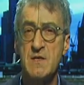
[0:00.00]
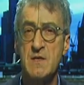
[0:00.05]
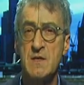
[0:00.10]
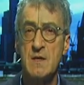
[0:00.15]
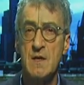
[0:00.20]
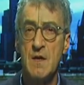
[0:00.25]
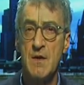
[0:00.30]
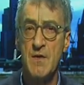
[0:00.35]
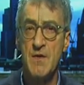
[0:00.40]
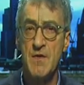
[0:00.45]

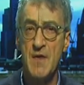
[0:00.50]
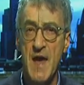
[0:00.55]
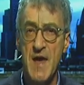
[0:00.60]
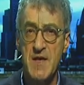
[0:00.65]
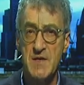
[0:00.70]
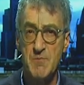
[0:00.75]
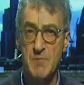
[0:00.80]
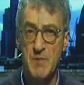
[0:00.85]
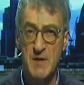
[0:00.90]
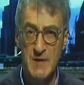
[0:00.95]
that
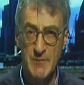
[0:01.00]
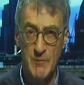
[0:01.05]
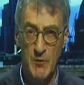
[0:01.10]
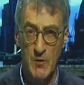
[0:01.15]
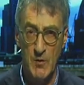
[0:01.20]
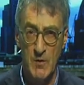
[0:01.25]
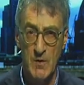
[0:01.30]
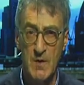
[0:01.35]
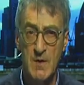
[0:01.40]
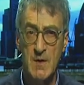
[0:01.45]
people,
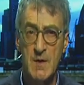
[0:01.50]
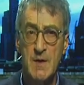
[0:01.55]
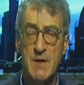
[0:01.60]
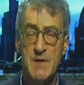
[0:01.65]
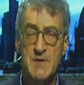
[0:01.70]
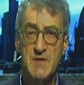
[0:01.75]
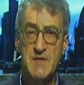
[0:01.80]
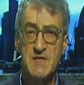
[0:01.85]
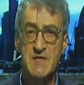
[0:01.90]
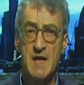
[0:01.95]
to
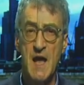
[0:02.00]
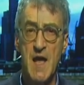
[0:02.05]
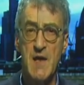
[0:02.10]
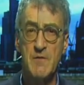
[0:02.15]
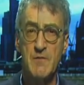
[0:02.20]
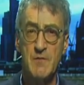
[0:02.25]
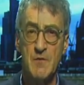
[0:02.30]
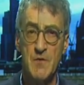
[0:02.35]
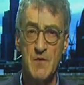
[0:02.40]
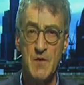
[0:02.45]
stand for
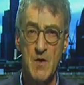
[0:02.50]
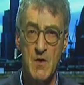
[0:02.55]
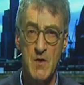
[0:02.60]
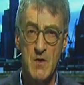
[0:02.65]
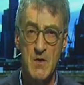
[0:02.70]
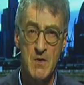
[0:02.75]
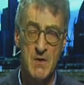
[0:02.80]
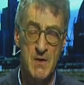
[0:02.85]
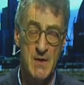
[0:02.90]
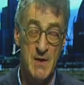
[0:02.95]
the
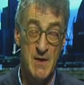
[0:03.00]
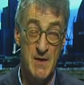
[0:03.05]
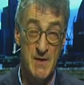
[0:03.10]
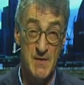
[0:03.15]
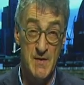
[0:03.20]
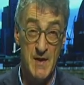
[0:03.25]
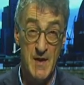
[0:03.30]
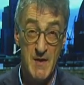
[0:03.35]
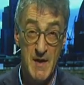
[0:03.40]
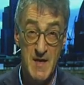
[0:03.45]
their
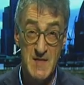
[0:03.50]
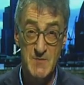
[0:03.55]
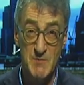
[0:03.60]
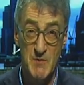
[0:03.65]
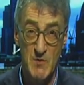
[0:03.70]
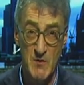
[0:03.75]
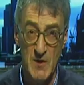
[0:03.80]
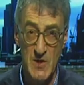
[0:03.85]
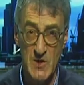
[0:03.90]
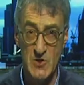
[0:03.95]

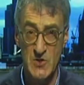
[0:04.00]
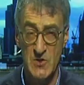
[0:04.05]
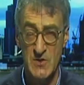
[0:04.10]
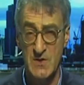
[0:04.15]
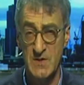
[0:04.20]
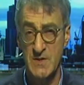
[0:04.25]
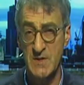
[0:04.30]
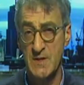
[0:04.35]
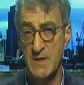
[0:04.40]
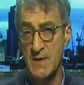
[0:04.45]
aspirations
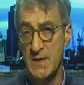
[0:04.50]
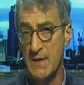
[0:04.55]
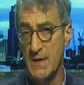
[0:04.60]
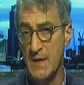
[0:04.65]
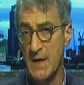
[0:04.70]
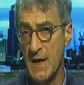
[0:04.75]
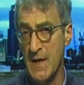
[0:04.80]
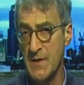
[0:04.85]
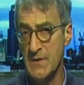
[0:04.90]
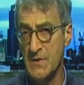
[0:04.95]

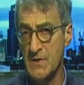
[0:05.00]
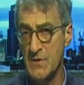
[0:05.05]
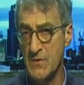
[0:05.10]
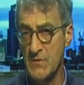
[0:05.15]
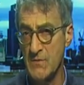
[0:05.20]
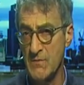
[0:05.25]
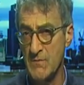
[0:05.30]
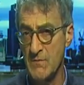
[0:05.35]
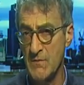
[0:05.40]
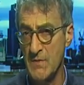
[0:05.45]
and to,
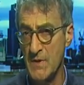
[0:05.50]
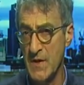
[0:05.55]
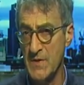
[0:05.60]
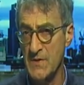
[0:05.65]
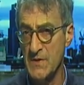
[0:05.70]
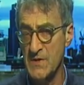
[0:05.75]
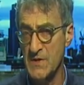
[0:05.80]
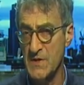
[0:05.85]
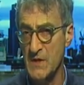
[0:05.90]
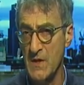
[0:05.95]
and to
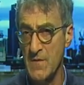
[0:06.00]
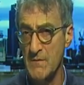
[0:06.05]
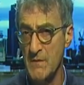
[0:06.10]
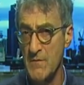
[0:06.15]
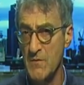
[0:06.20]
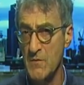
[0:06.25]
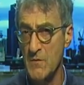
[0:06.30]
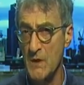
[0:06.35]
serve, if you like,